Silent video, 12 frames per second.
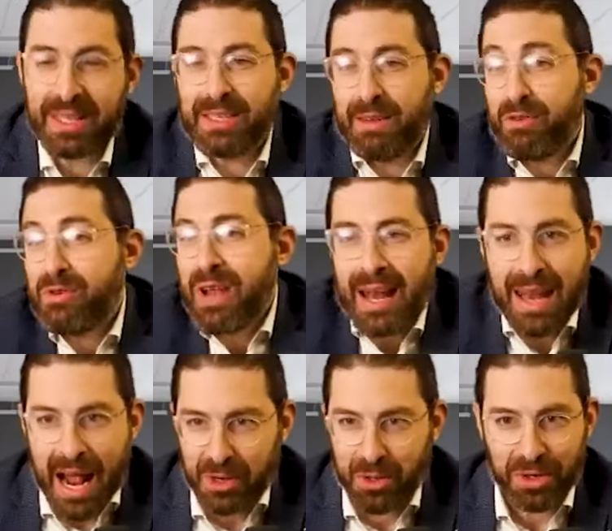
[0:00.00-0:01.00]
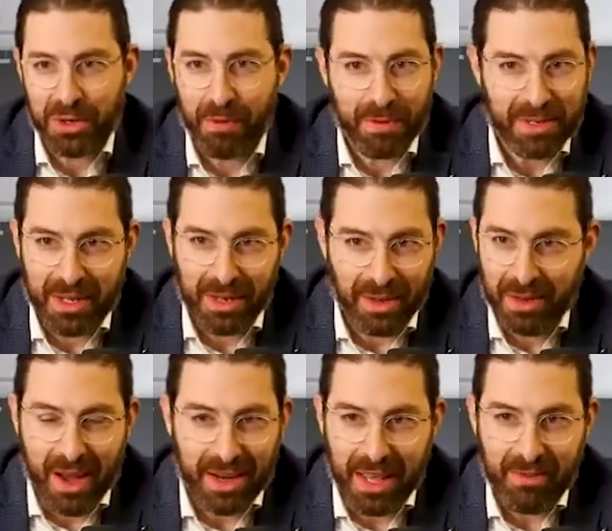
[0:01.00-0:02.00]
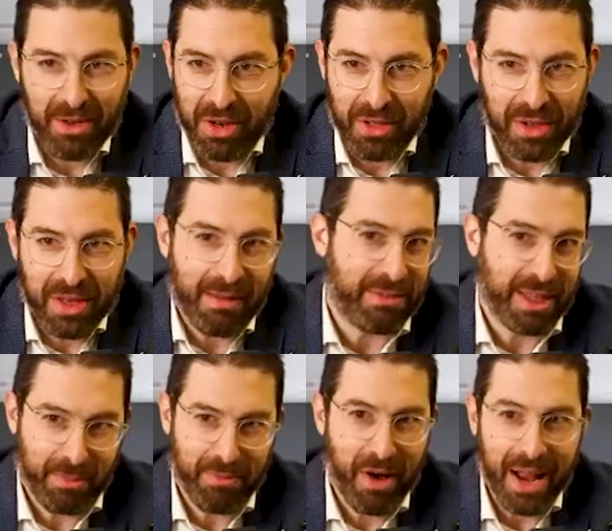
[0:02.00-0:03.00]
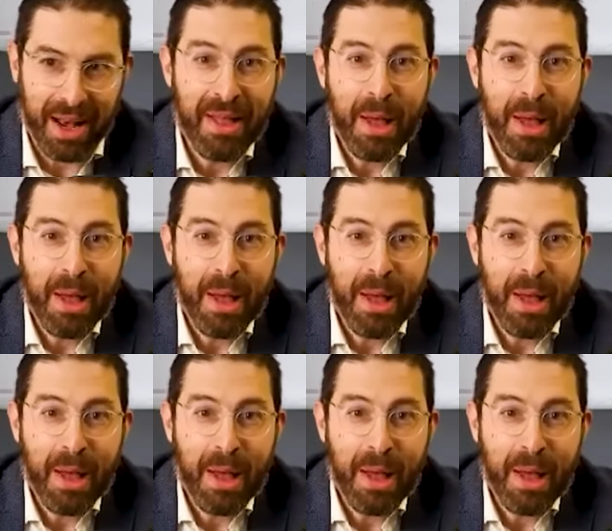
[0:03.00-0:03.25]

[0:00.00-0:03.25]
Now listen, if you're not naturally nervous, then God gave you another gift. Like fine.